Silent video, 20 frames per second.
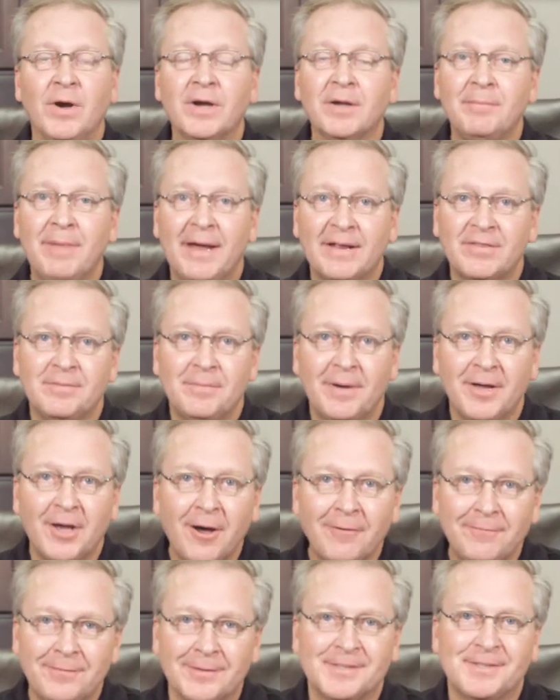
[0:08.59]
Welcome back to
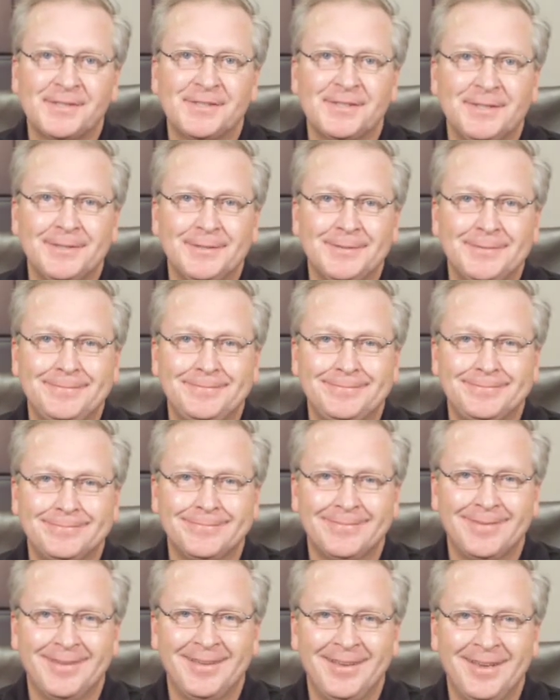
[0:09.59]
my office.
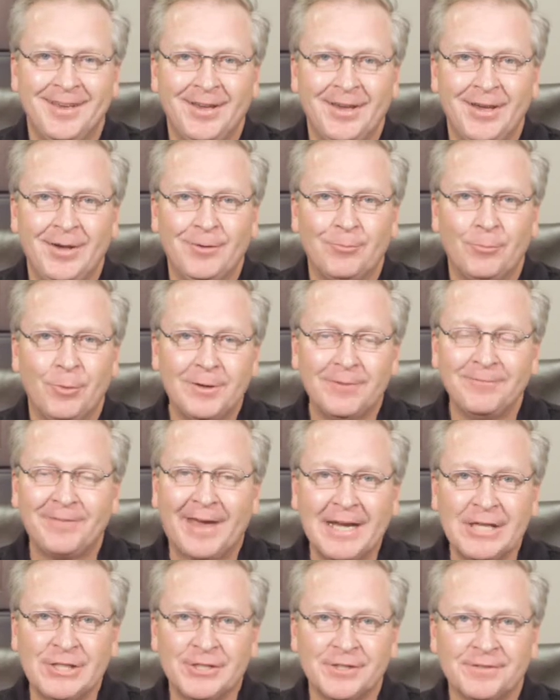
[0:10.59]
One
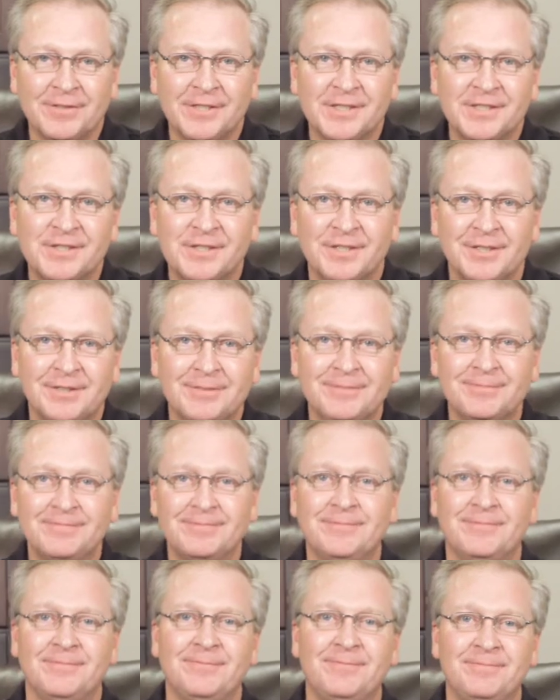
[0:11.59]
advantage of this
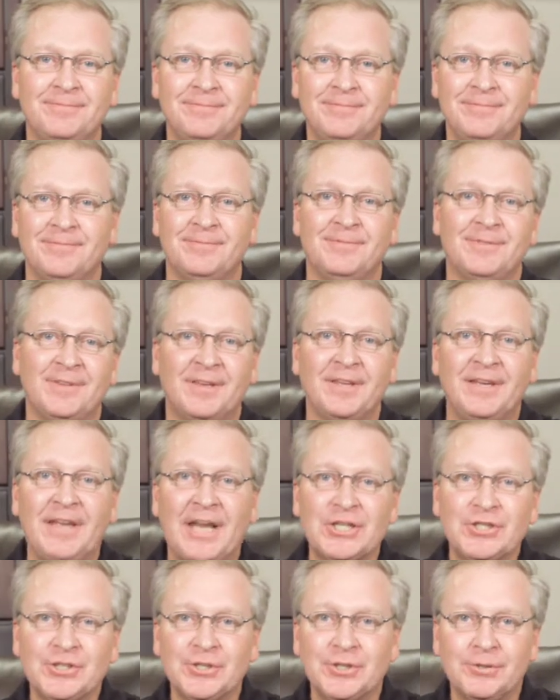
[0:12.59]

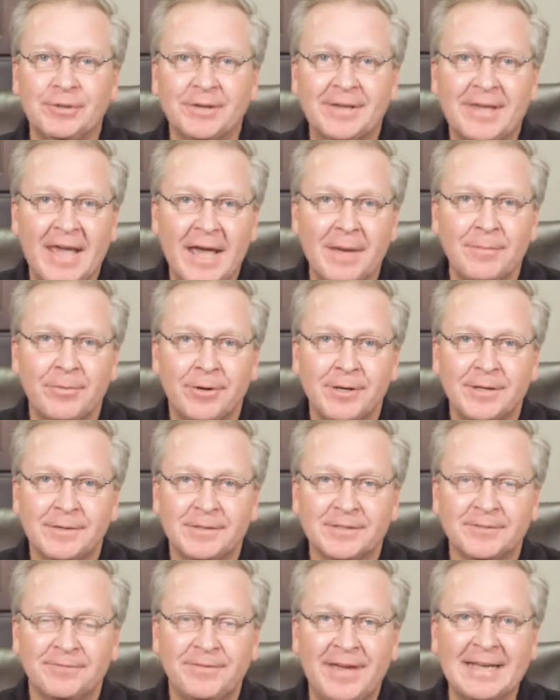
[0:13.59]
connection through the camera
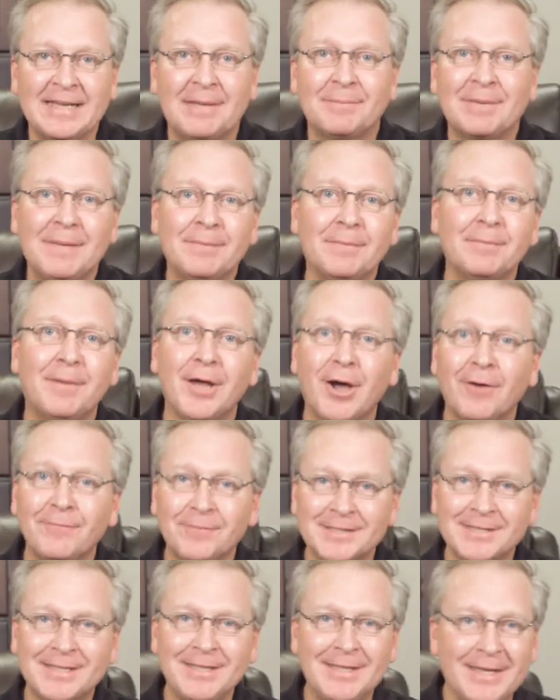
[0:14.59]
is the fact I'm keeping my
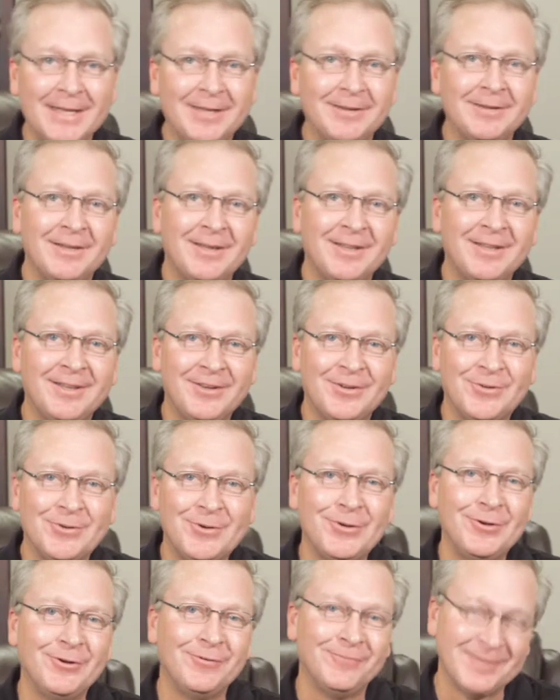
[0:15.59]
office clean
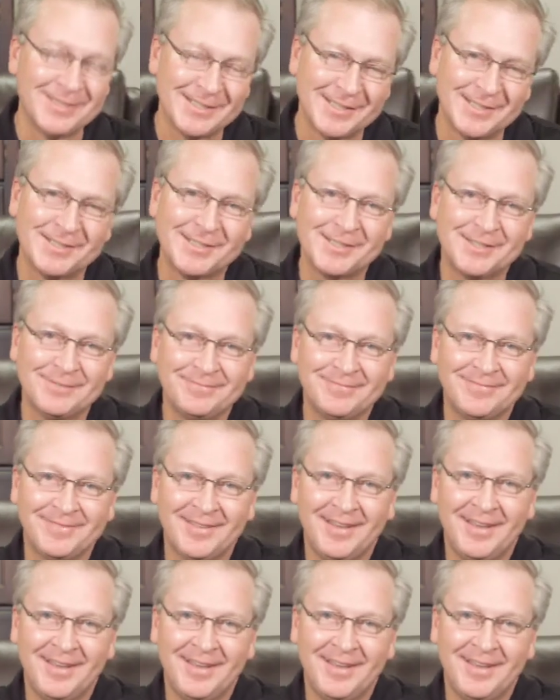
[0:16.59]
during your visits.